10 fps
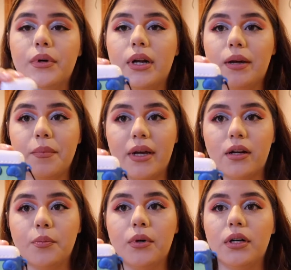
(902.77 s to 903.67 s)
But my
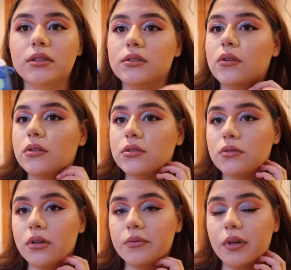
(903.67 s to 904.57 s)
AirPods
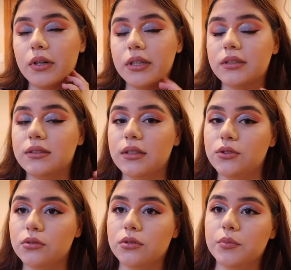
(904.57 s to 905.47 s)
also are very
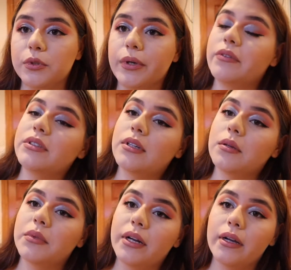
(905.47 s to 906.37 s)
essential to me every
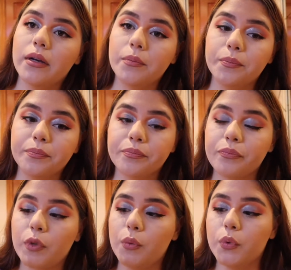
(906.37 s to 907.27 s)
time that I am
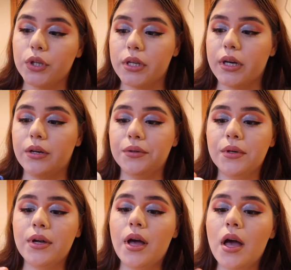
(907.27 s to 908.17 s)
working out,
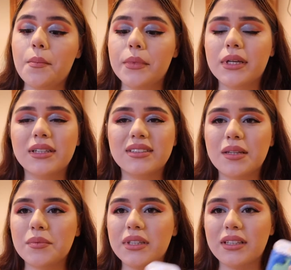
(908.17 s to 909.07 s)
because I
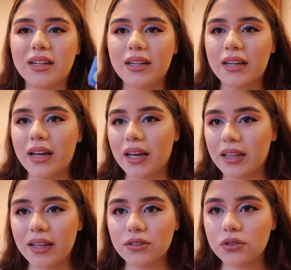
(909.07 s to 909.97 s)
mean, I
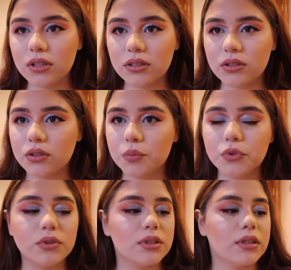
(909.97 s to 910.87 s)
like to listen to
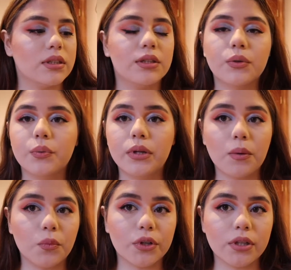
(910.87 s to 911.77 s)
music when
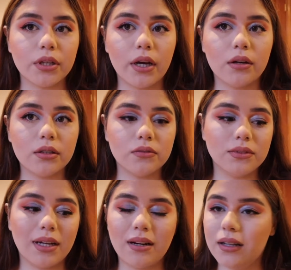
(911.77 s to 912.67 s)
I'm working out. If
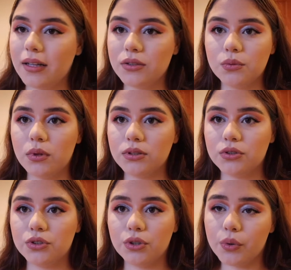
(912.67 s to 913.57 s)
not, I like to watch a
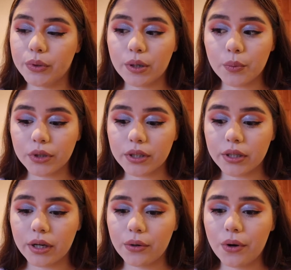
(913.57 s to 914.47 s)
show when I'm working
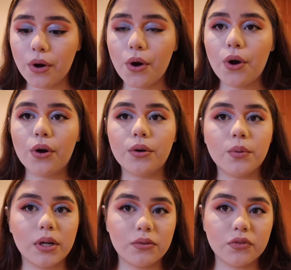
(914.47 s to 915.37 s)
out or
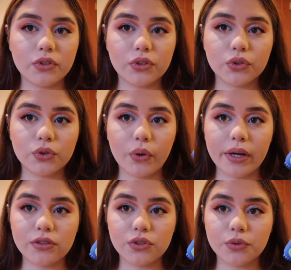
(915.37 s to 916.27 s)
whatever. So I
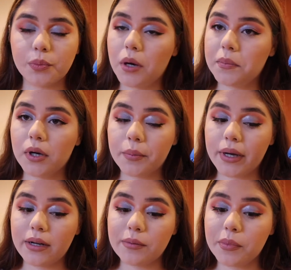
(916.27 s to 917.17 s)
just pop on my
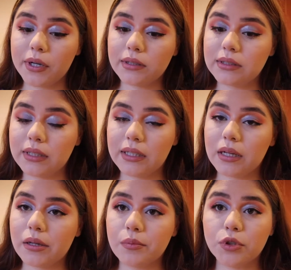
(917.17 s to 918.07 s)
AirPods and I
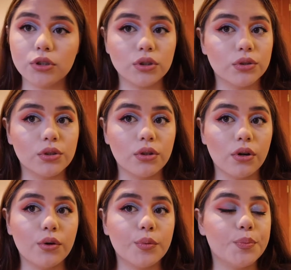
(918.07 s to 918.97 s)
am good to
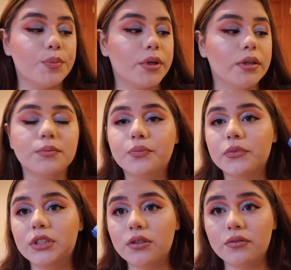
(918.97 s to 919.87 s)
go. But
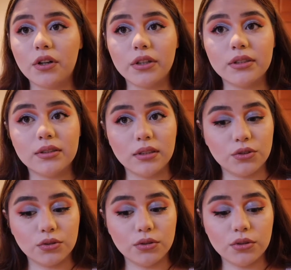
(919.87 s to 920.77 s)
these are very
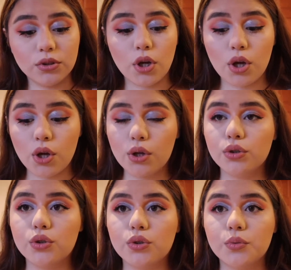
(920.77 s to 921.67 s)
essential
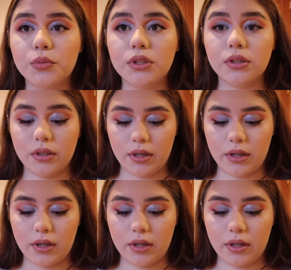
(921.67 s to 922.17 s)
to me.